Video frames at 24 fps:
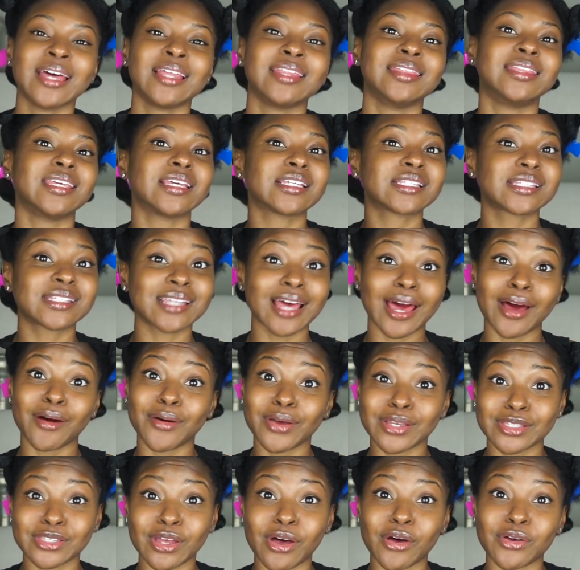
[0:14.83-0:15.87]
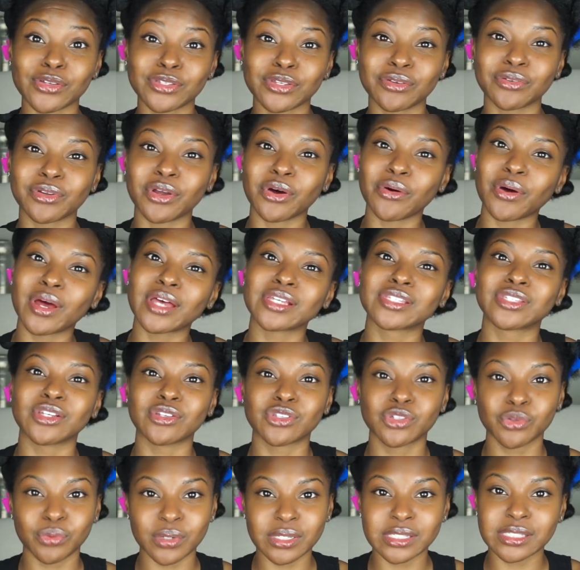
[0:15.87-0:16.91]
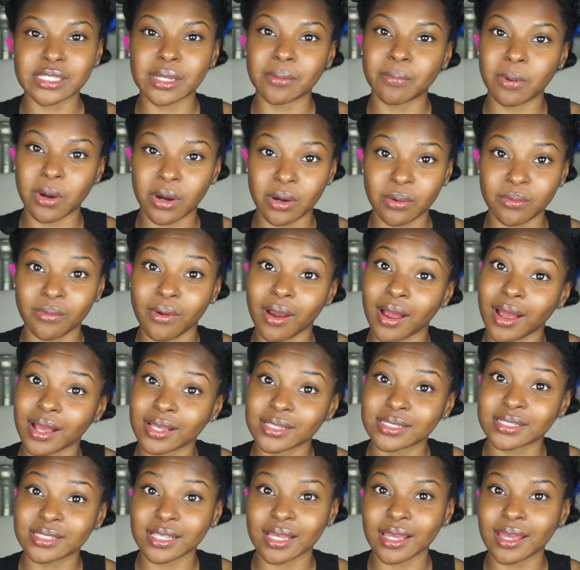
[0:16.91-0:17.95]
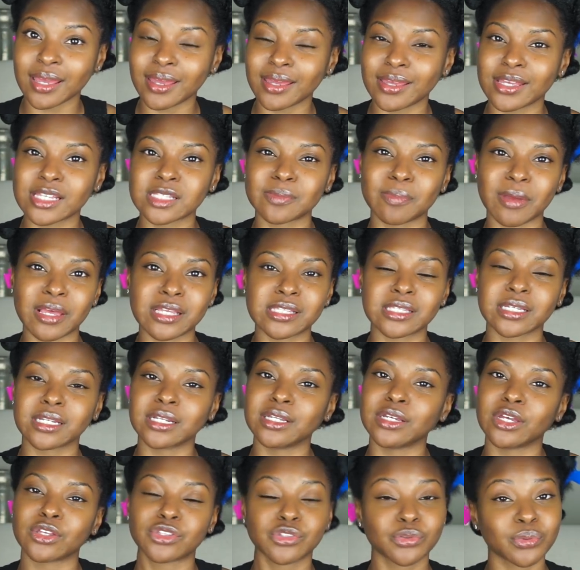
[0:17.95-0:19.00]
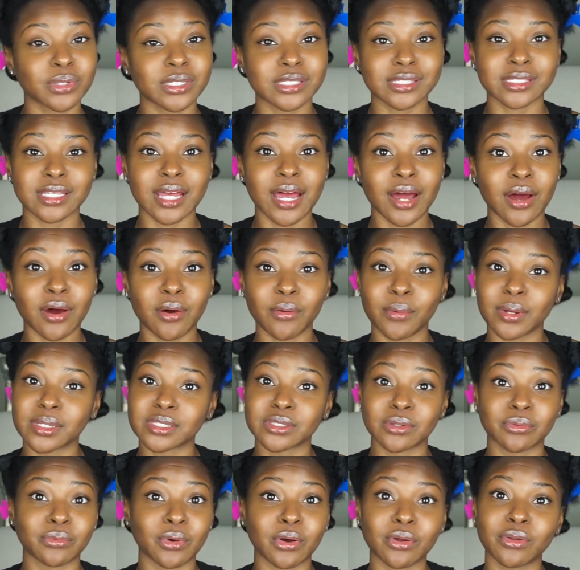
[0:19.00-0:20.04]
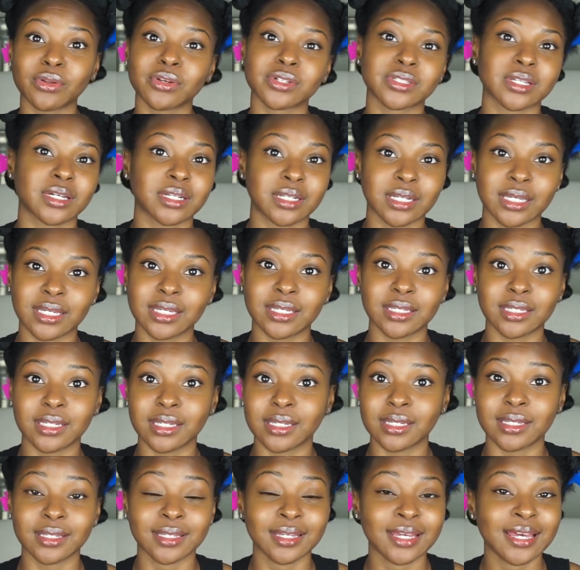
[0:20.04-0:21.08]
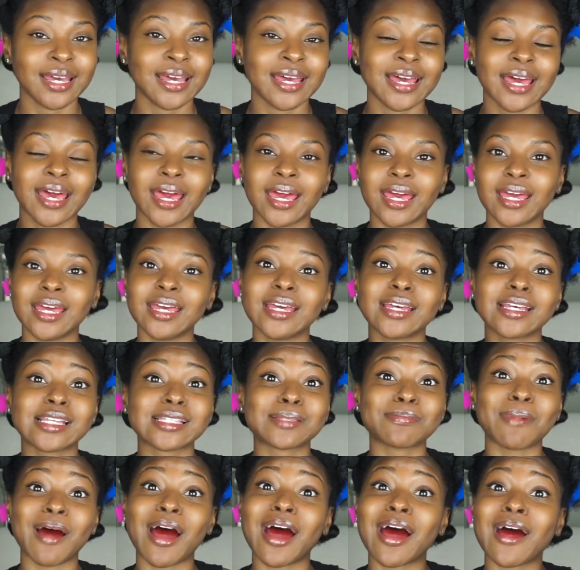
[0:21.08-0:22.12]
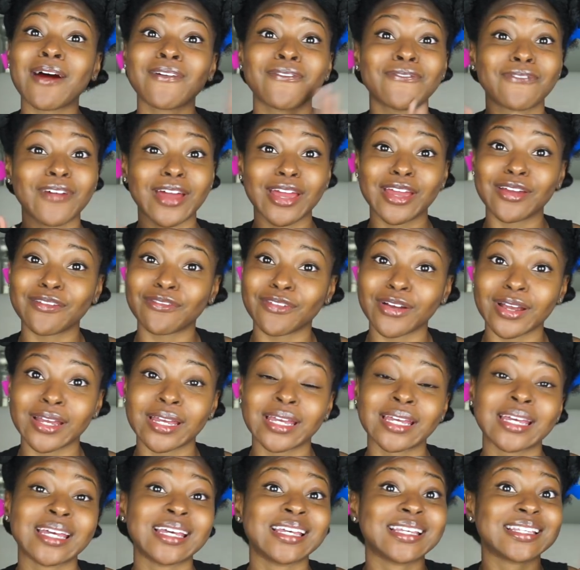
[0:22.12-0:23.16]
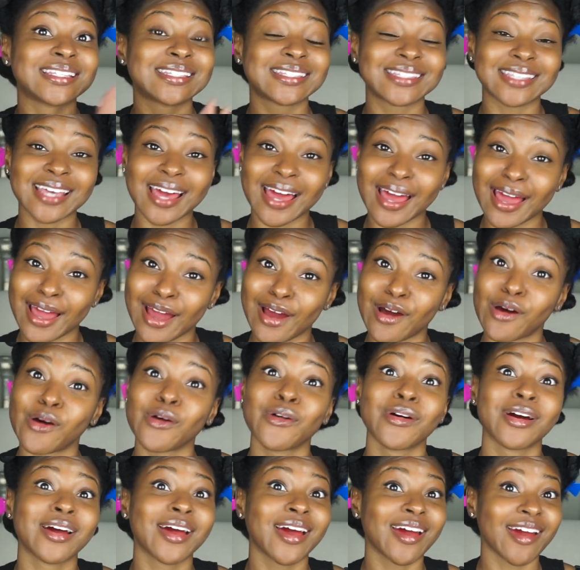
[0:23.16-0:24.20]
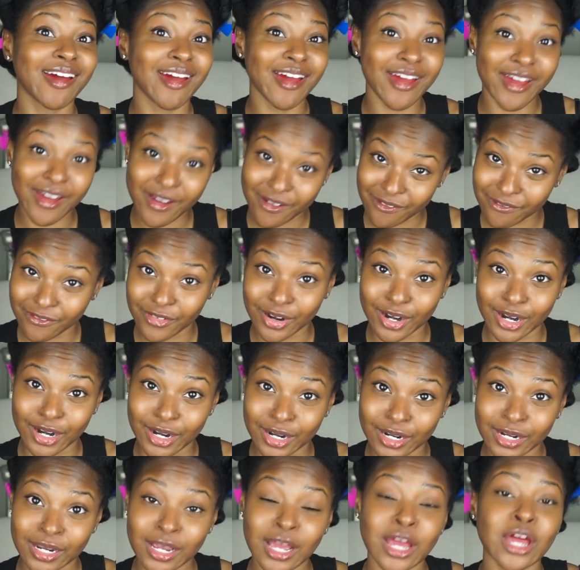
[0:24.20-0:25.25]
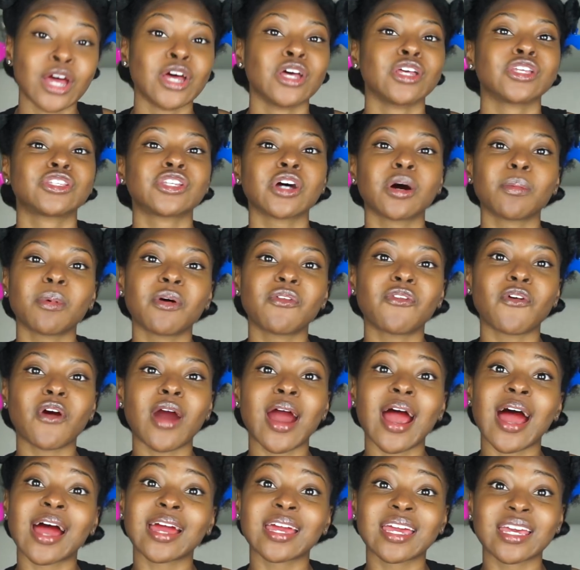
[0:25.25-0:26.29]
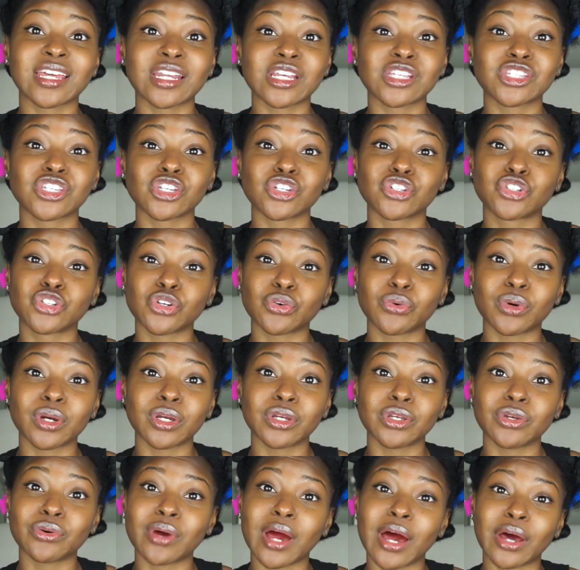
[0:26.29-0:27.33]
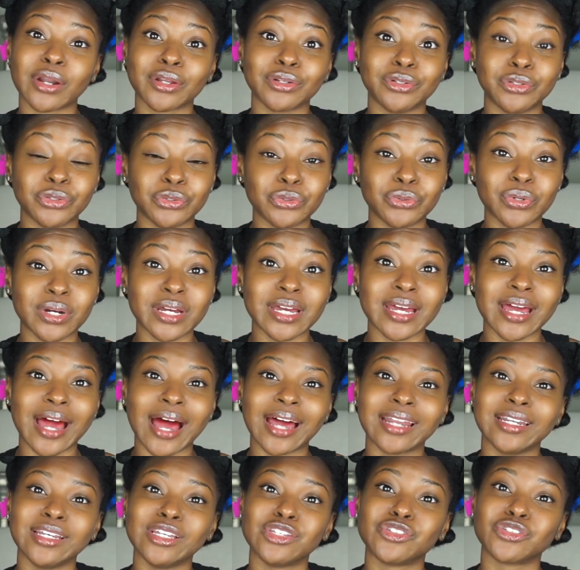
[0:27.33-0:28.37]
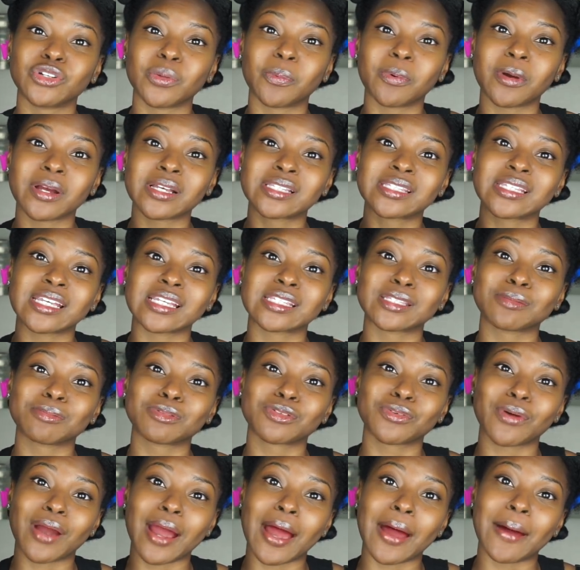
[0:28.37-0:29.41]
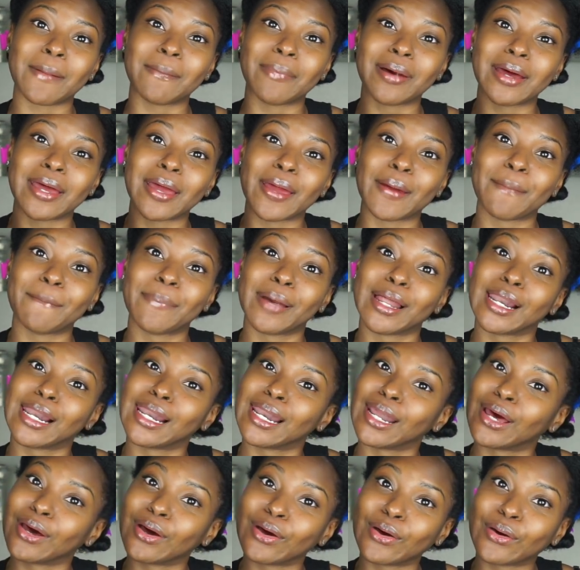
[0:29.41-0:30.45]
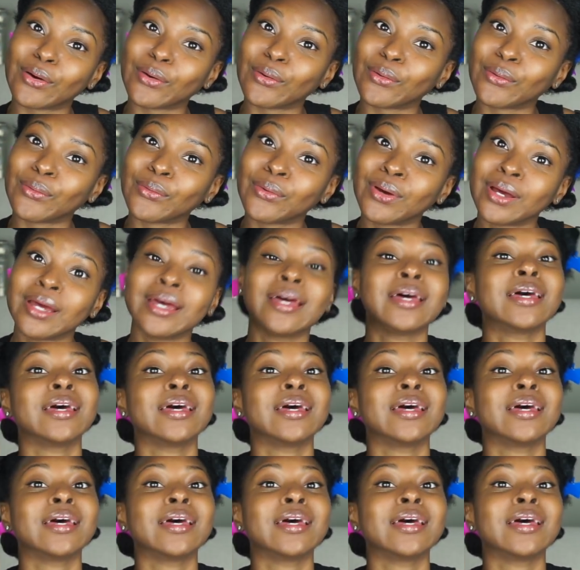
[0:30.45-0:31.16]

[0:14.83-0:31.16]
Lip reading: This style is also known as the twist and perm rod set. It's basically a twist style with some rollers on the end, and it is my favorite style ever. So before I get into showing you how to do it, I need you to press that subscribe button below.